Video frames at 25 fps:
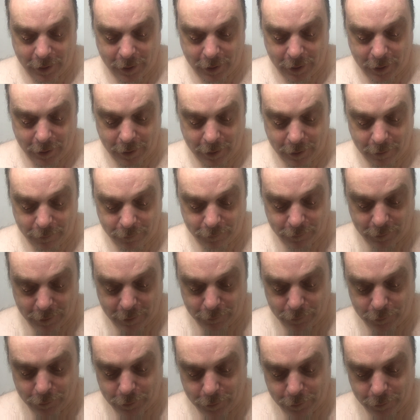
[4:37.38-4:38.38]
I've
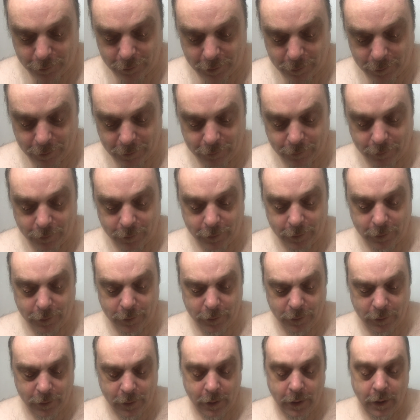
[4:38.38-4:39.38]
never used it before
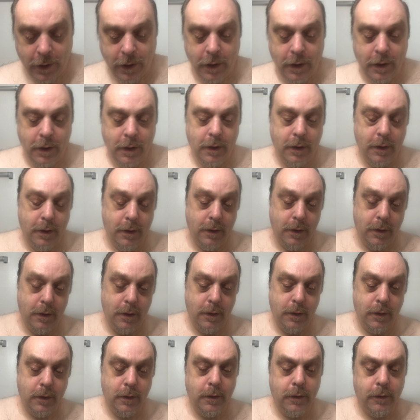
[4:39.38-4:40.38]

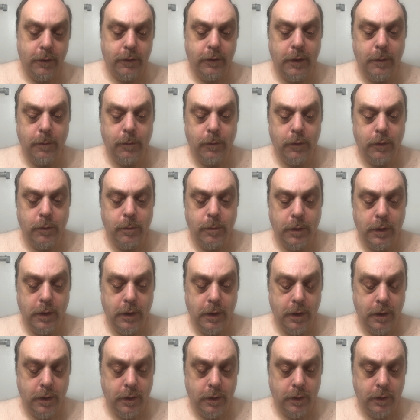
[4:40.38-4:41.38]
here. It seems to
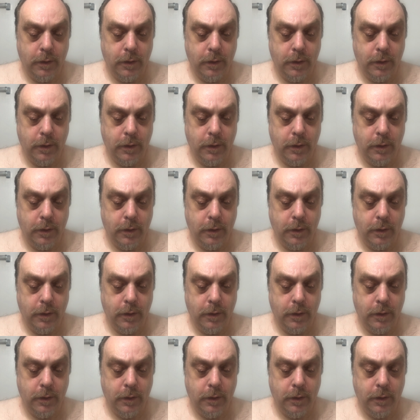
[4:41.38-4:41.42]
be,